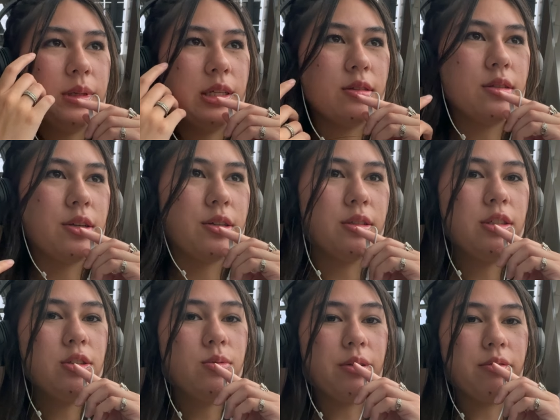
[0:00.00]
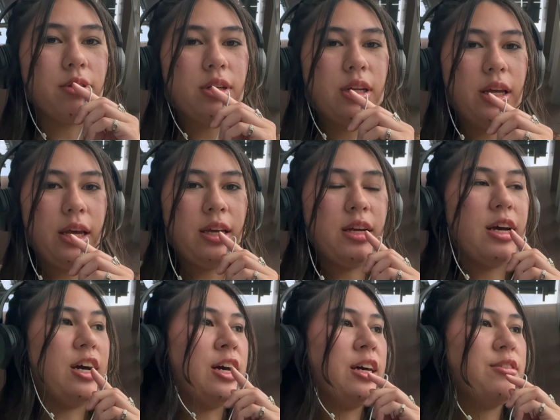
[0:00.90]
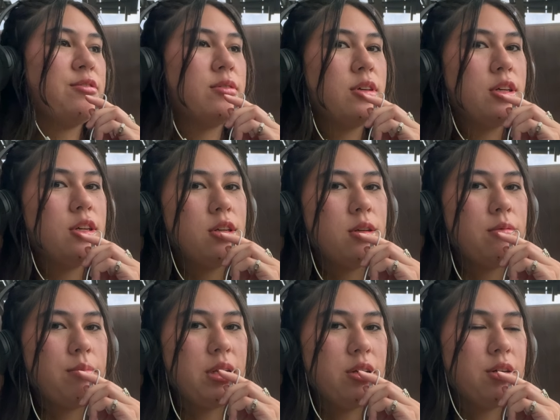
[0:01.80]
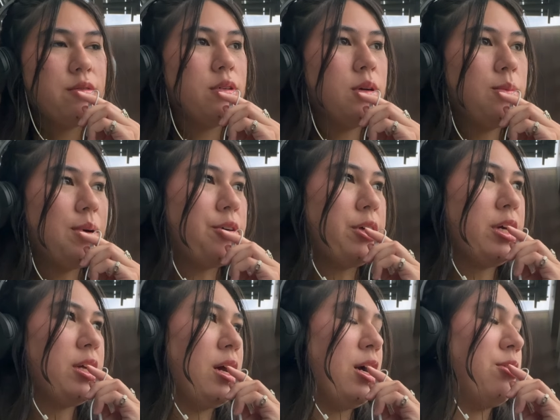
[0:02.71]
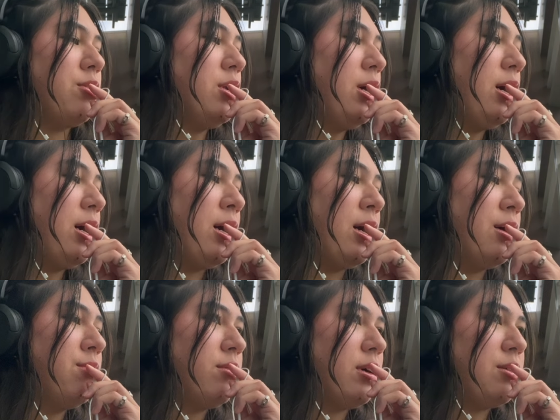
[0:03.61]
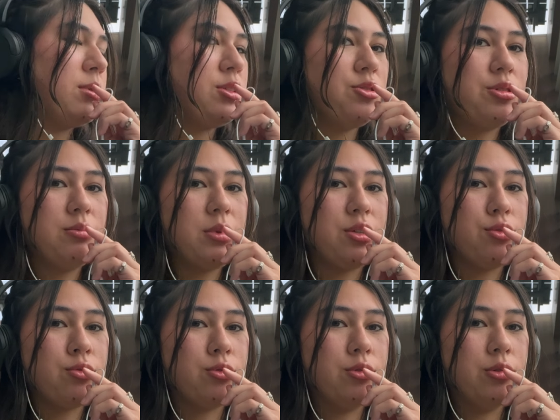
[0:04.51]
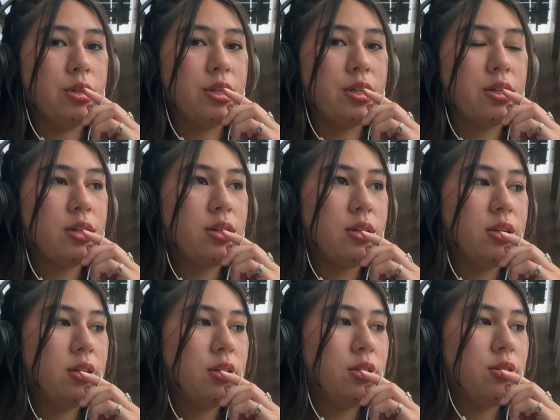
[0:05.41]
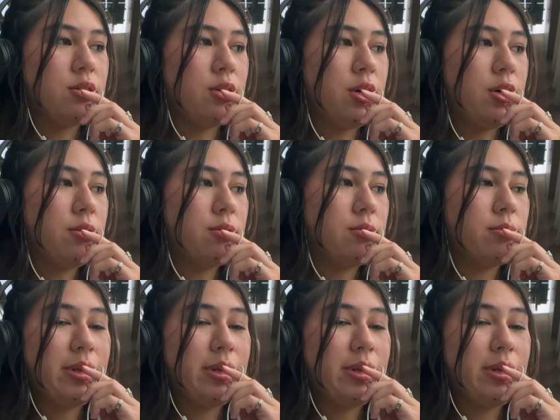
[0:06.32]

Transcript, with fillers: it's currently 12.38. I've been here for about like an hour and a half. I've been doing my schoolwork, so...